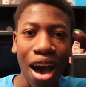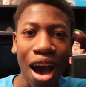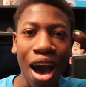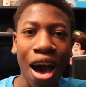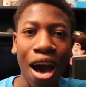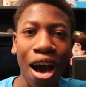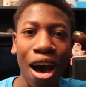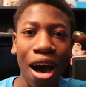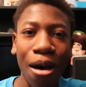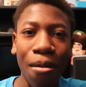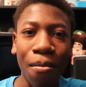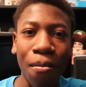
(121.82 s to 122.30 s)

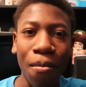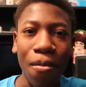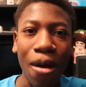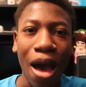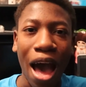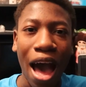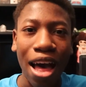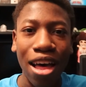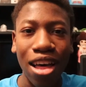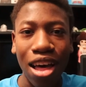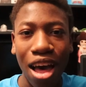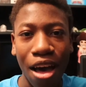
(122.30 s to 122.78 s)

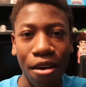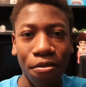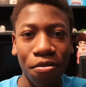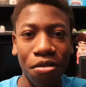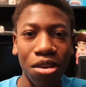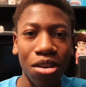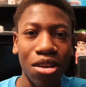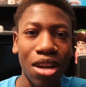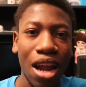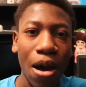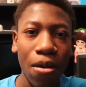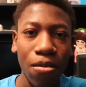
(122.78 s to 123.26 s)
I'll
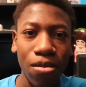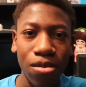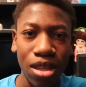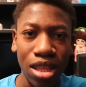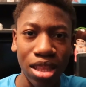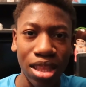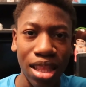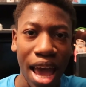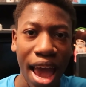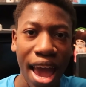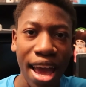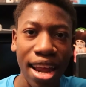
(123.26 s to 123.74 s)
figure it out
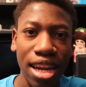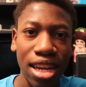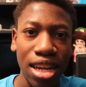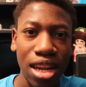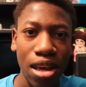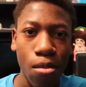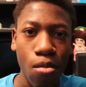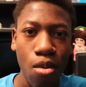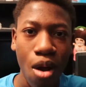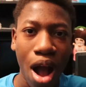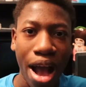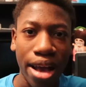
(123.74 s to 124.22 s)
in the
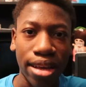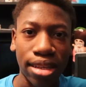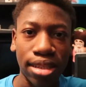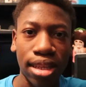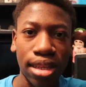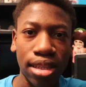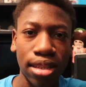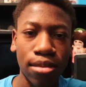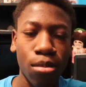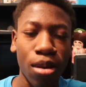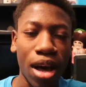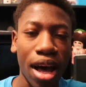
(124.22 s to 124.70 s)
editing
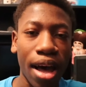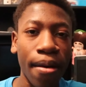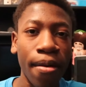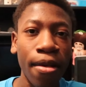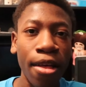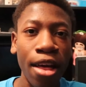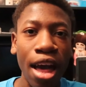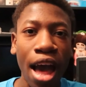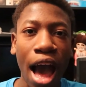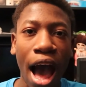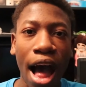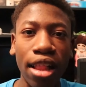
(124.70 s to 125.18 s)
process, but
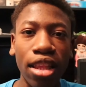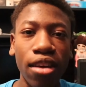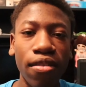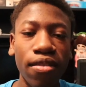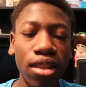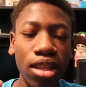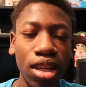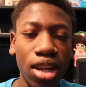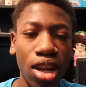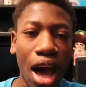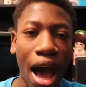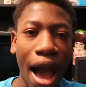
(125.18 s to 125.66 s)
I'll leave
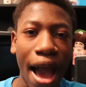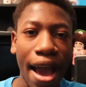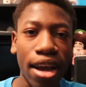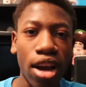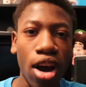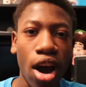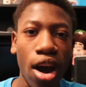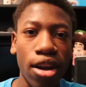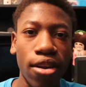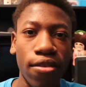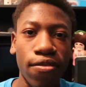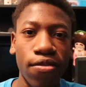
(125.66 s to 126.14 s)
a little
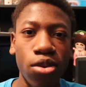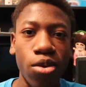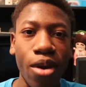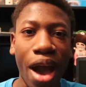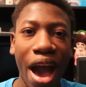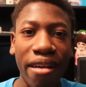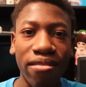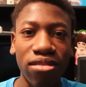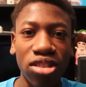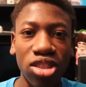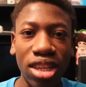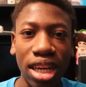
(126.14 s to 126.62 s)
iCard if you
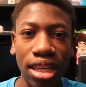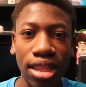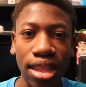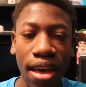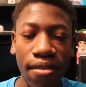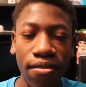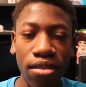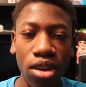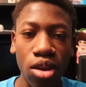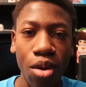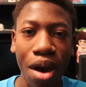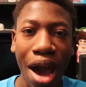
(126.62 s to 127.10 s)
haven't checked
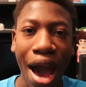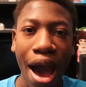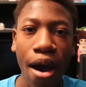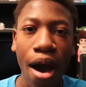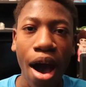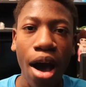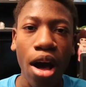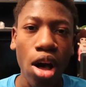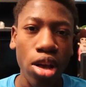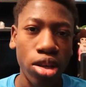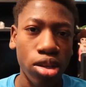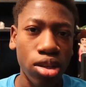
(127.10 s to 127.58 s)
that video
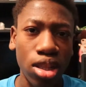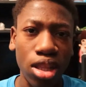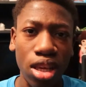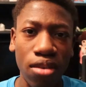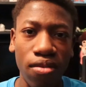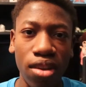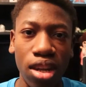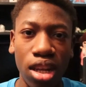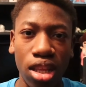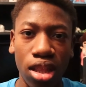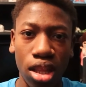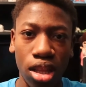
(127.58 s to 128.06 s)
out. I'll also
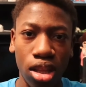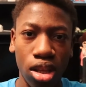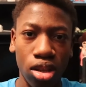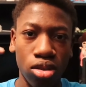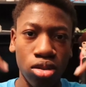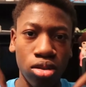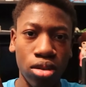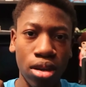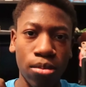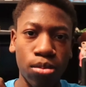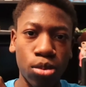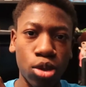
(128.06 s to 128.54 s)
leave it in the
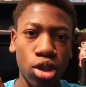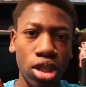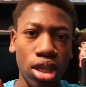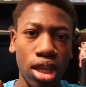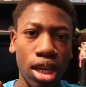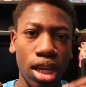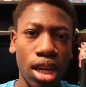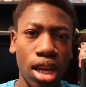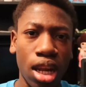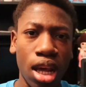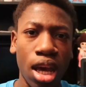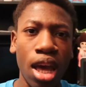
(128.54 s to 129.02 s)

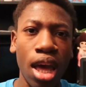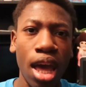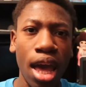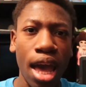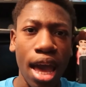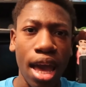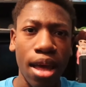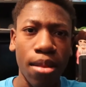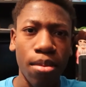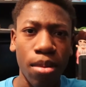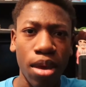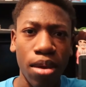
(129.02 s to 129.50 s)
description
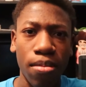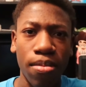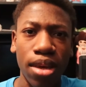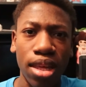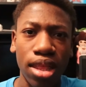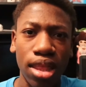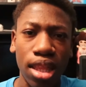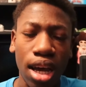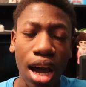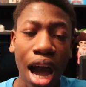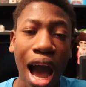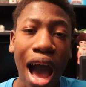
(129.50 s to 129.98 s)
and maybe
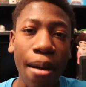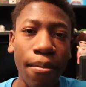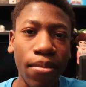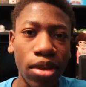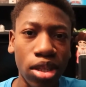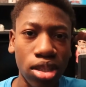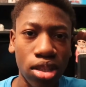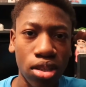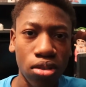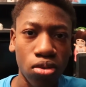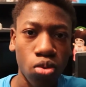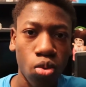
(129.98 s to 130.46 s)
in the
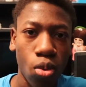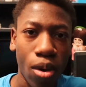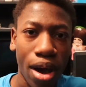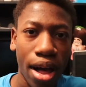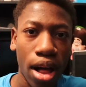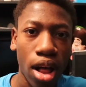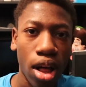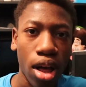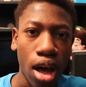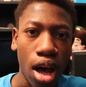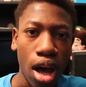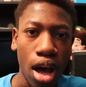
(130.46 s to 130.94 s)
comments as
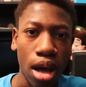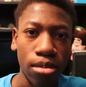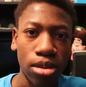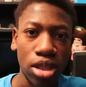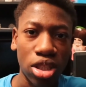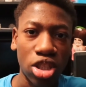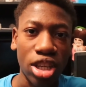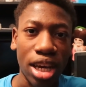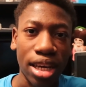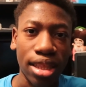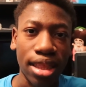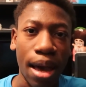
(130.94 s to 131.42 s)
well,
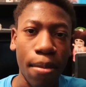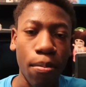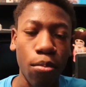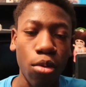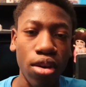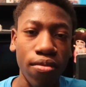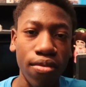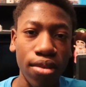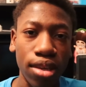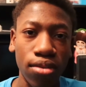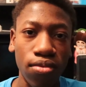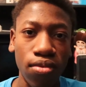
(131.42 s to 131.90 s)
to check that
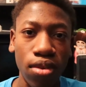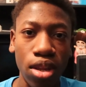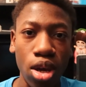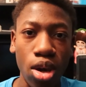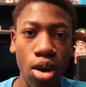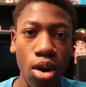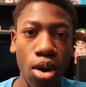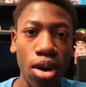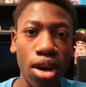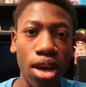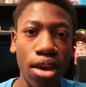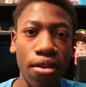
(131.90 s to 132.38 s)
previous
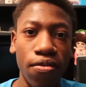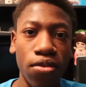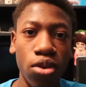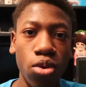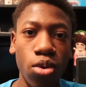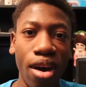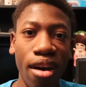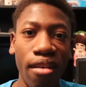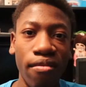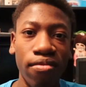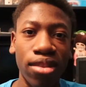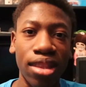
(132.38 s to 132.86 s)
video. If
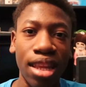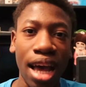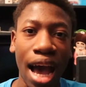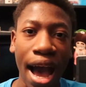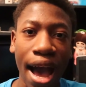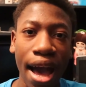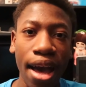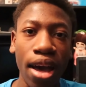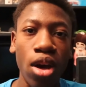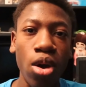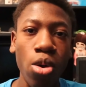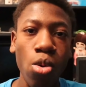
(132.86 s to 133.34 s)
you have
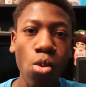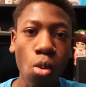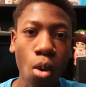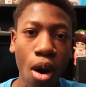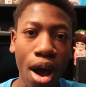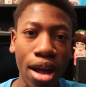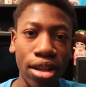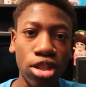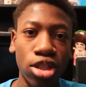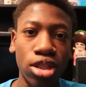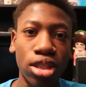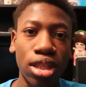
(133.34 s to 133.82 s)
not
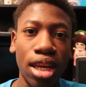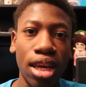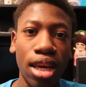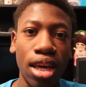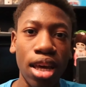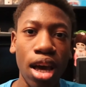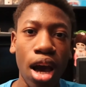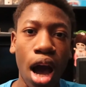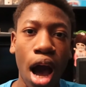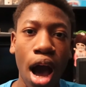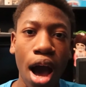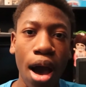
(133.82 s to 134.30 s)
watched
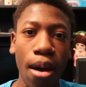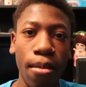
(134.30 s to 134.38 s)
it,